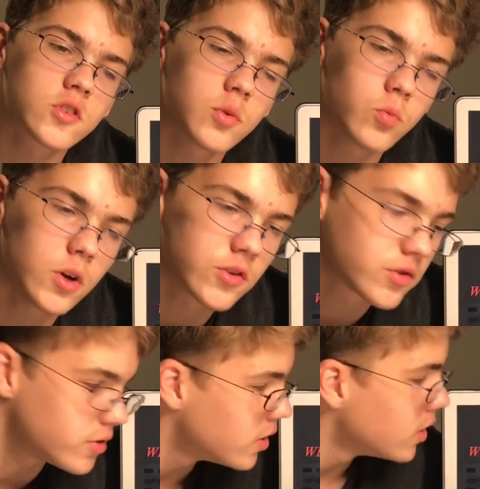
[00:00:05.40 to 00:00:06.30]
some
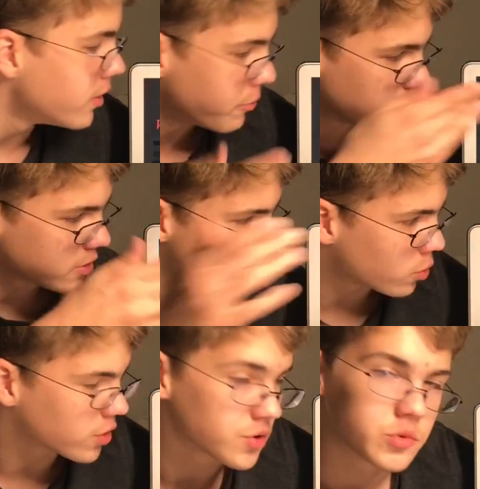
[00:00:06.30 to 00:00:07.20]
weather
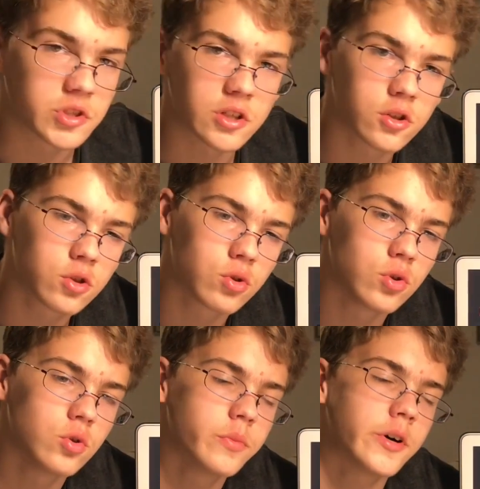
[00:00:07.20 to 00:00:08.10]
forecast presented to
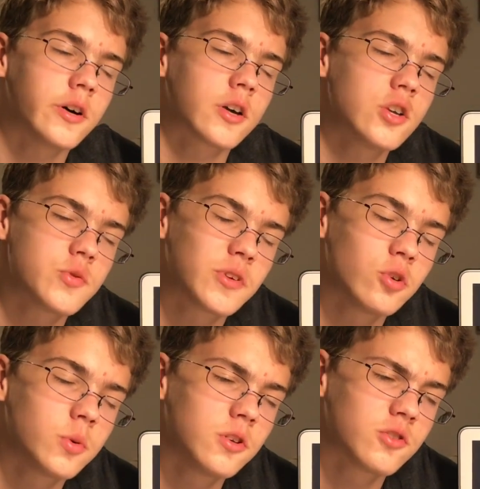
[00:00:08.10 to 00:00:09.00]
you by KGB
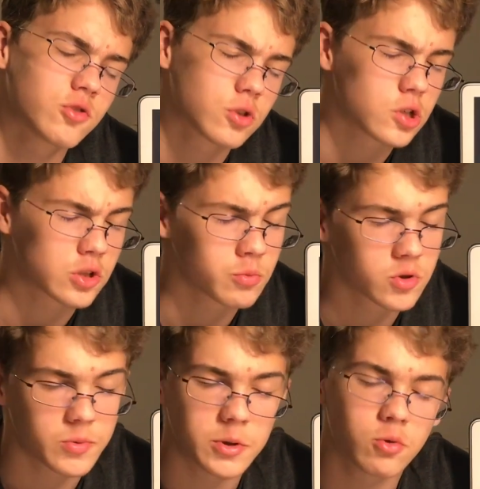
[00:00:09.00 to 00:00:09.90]
Keyword in association
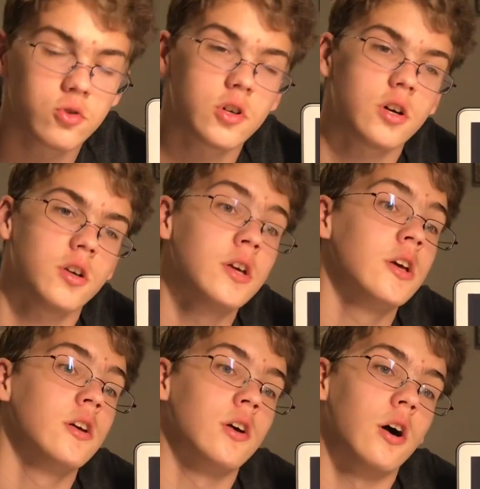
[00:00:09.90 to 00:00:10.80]
with Ventus Sky,
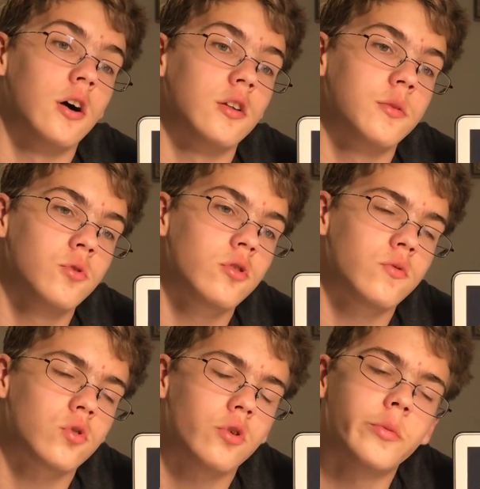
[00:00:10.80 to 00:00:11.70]
the
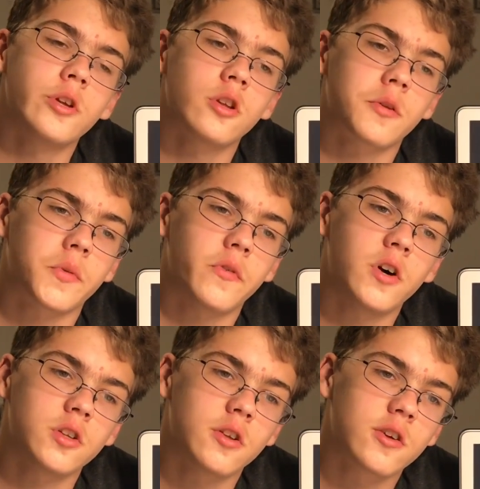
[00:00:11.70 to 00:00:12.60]
beautiful company that
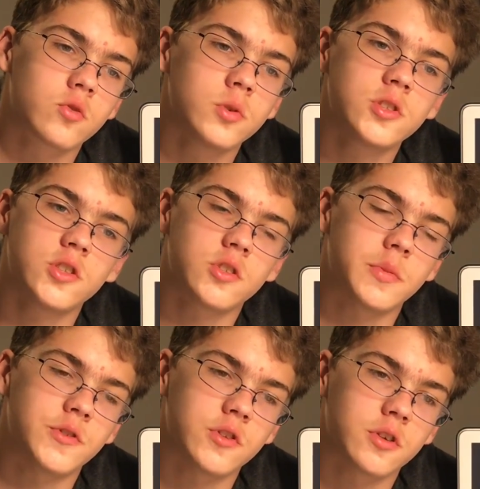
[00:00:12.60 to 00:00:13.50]
provided us with this
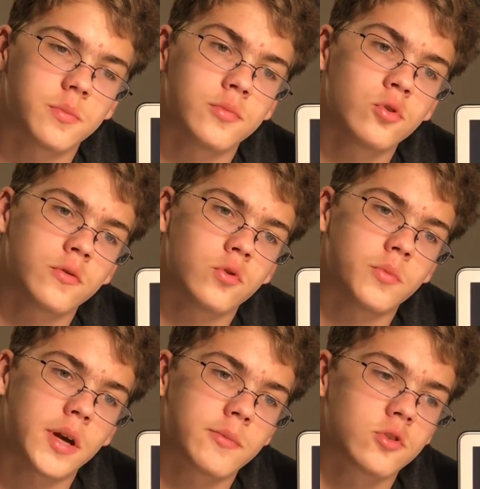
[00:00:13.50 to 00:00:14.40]
amazing beautiful
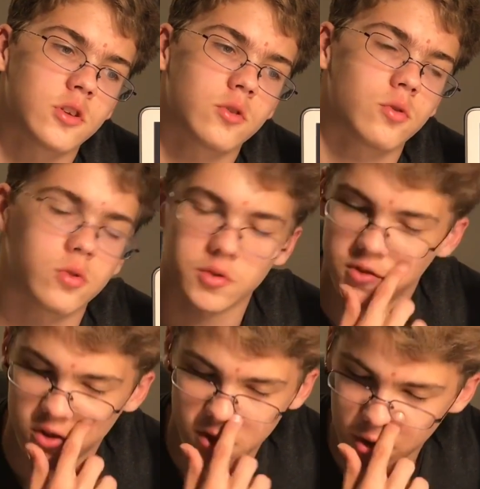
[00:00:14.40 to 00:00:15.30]
maps that you're gonna
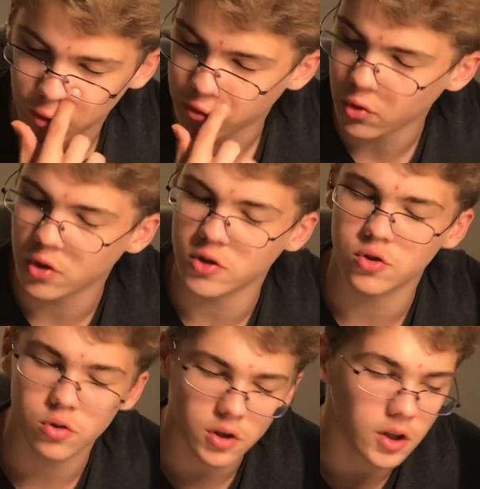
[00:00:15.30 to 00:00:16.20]
see in our
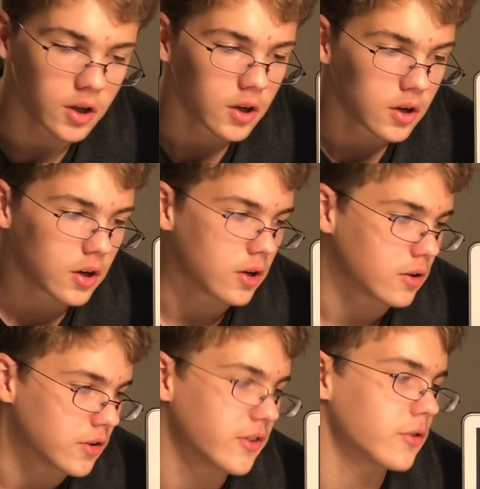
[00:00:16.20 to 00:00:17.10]
forecast today.
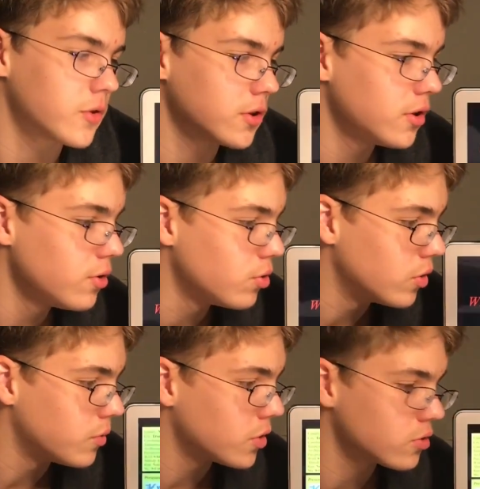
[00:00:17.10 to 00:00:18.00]
And let's get right into
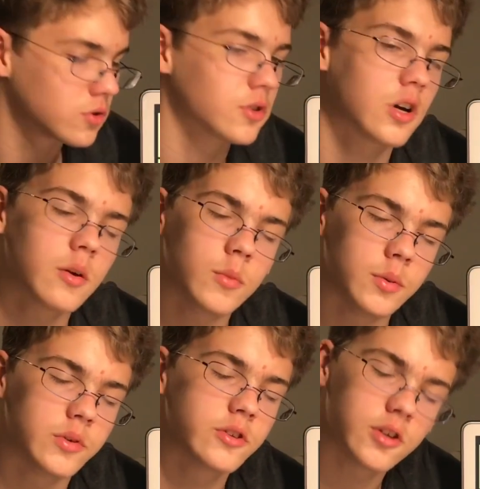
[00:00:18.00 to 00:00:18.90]
it because the time
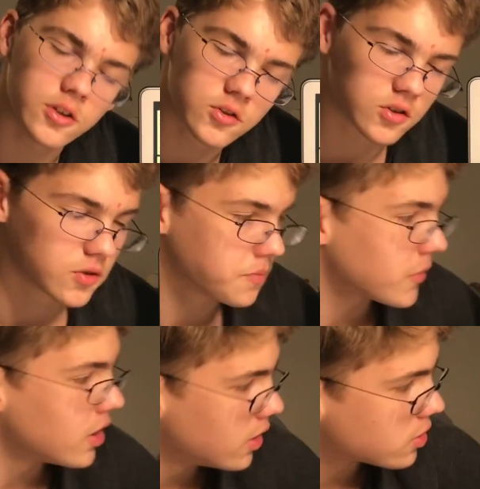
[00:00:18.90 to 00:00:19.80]
limit hits us.
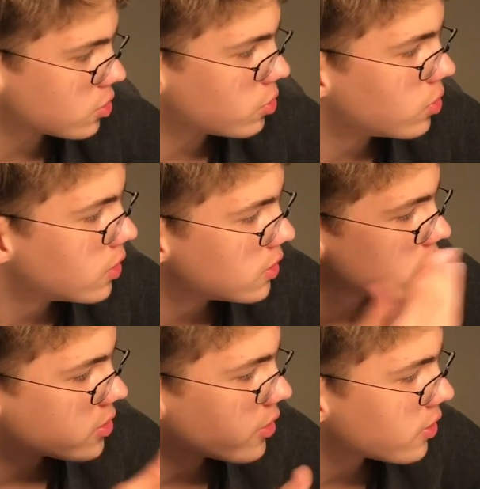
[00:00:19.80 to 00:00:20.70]
So
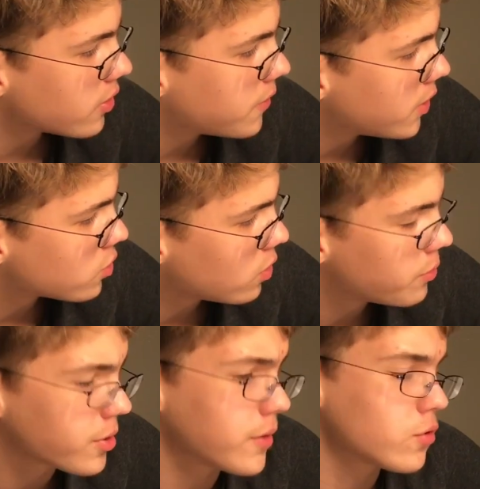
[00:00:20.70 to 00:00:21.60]
starting things
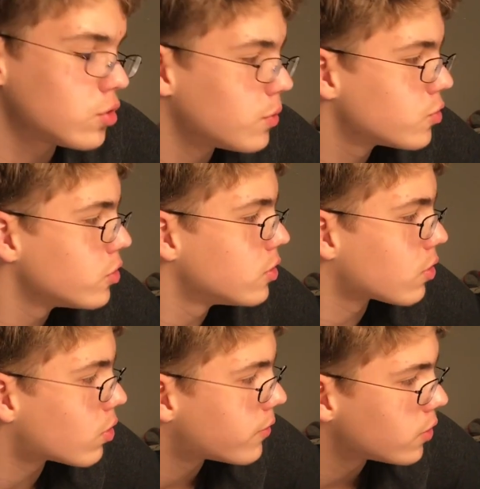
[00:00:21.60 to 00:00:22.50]
off, we have Tromsø in
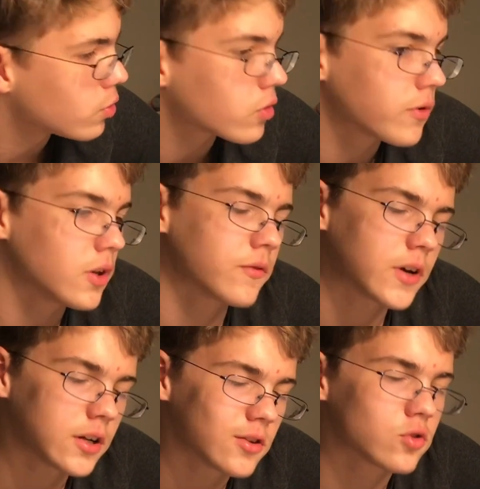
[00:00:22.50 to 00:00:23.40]
the northern Norway. In
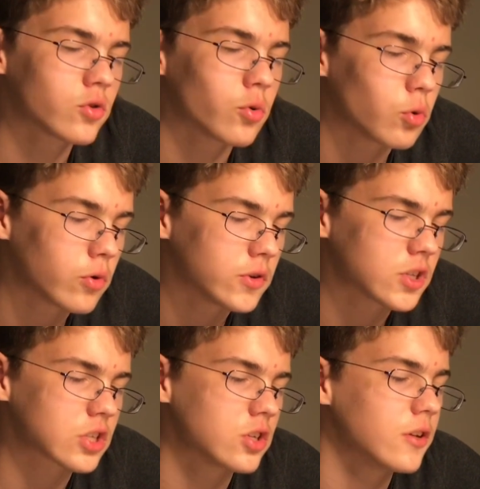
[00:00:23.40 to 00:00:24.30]
fact, it's so north,
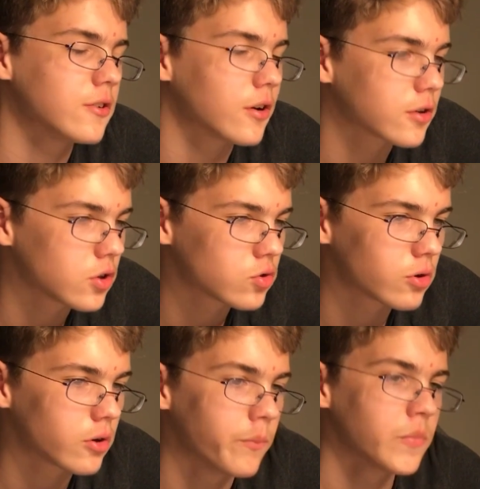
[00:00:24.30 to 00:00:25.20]
it's actually in the Arctic
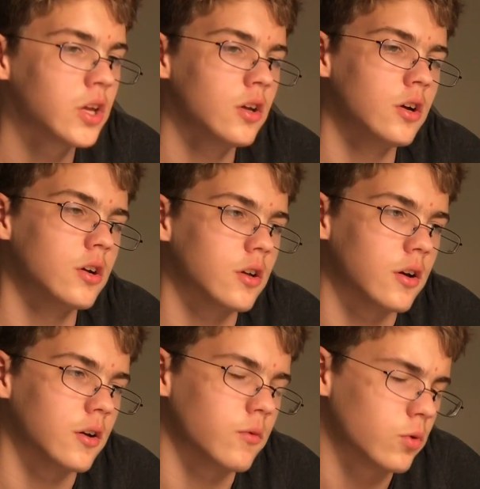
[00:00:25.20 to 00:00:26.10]
Circle.
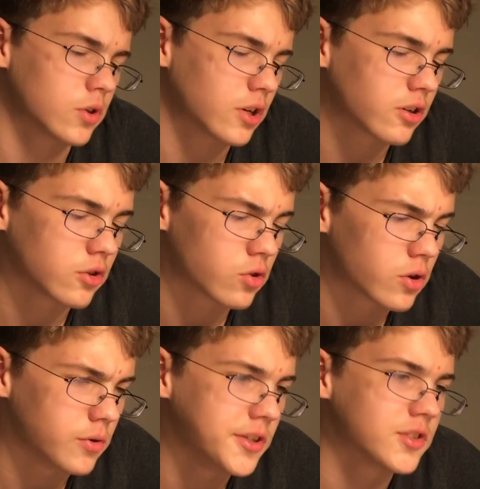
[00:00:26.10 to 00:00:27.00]
What Arctic
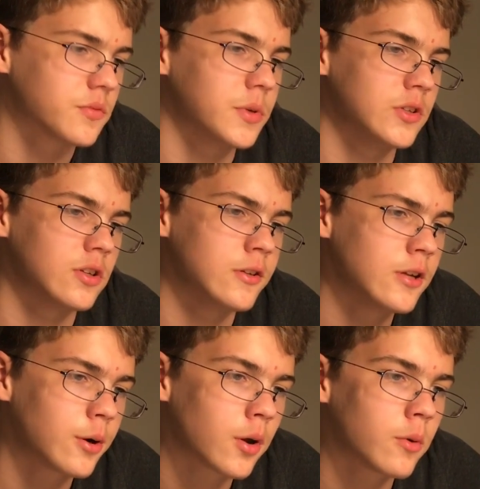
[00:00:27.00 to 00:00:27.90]
Circle is basically
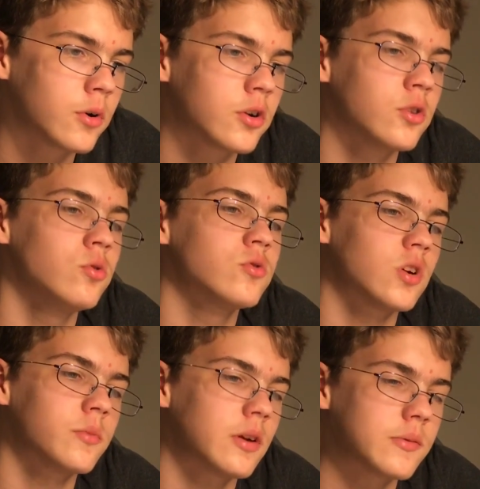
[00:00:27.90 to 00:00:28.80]
the area where you
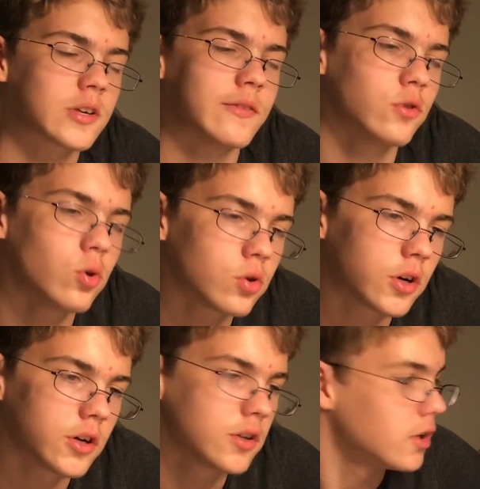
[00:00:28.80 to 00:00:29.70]
sometimes have no
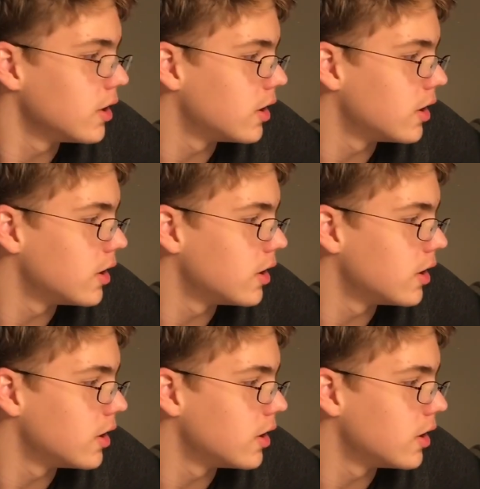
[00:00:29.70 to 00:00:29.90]
night.